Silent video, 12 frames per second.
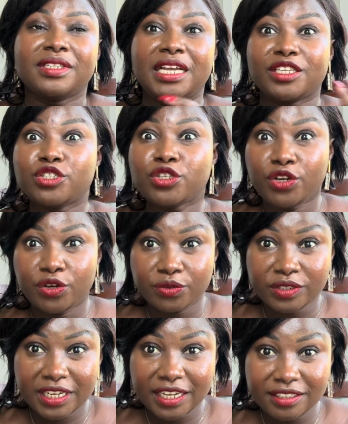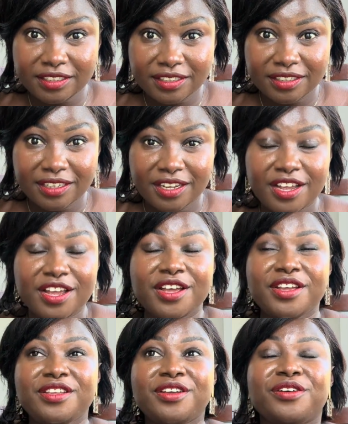excluded.
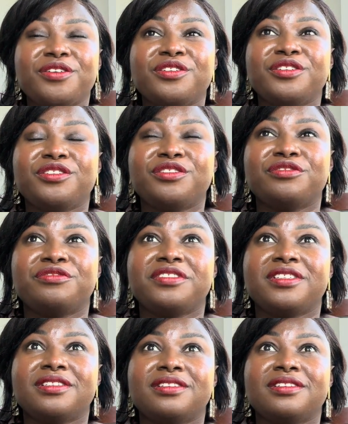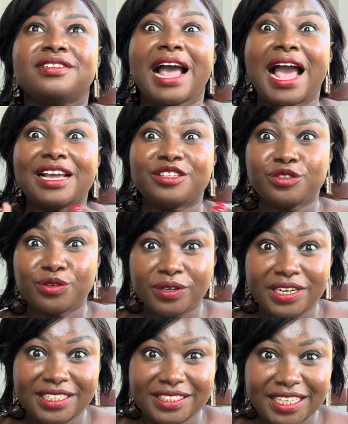You're going to feel
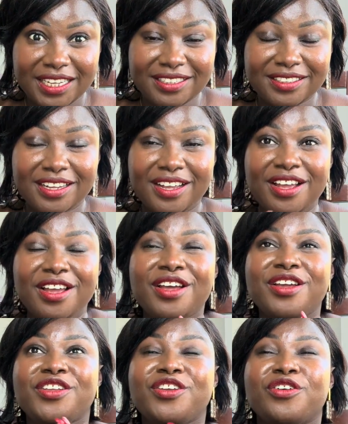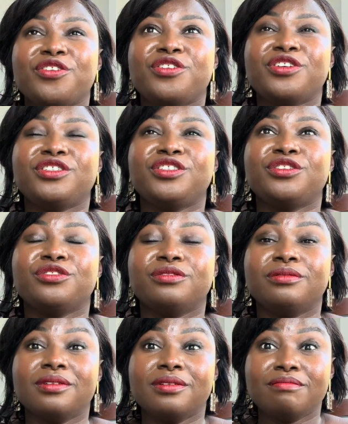isolated. You're going
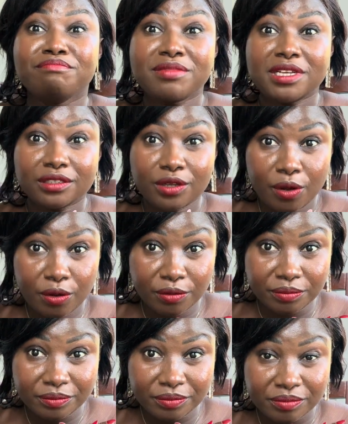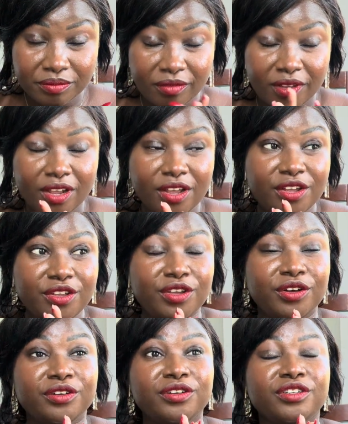to miss home.
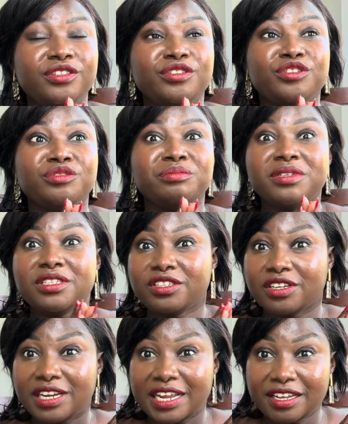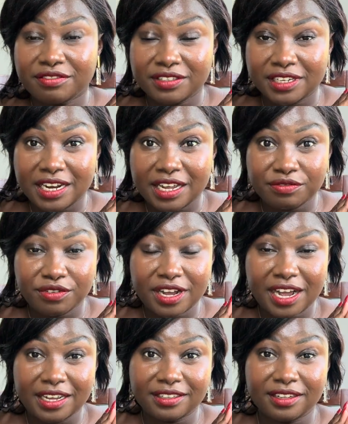You're going to miss your life, the life you
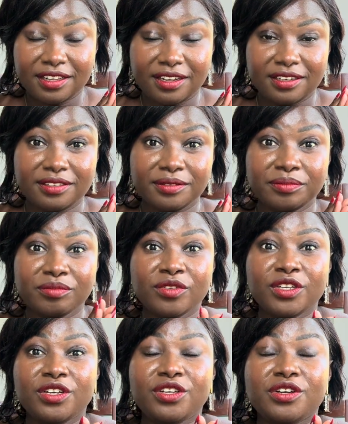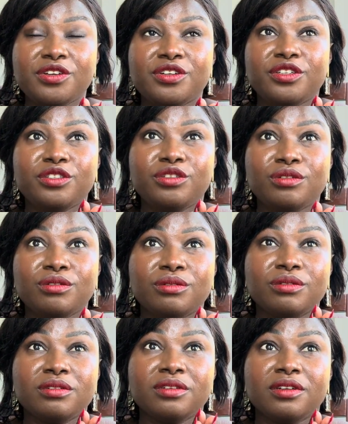had there. You're going
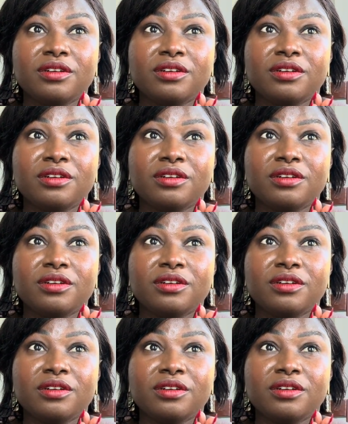to